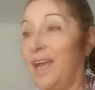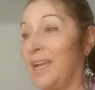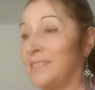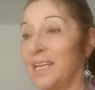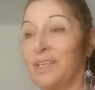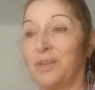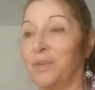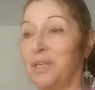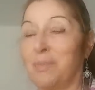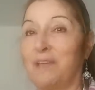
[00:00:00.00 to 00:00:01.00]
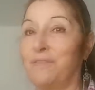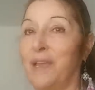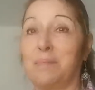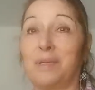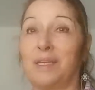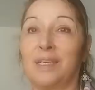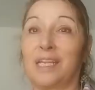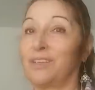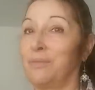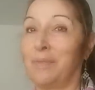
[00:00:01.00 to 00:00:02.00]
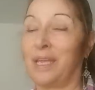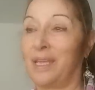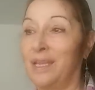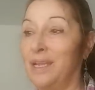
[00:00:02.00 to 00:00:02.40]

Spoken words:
I tell you, in my family, none of my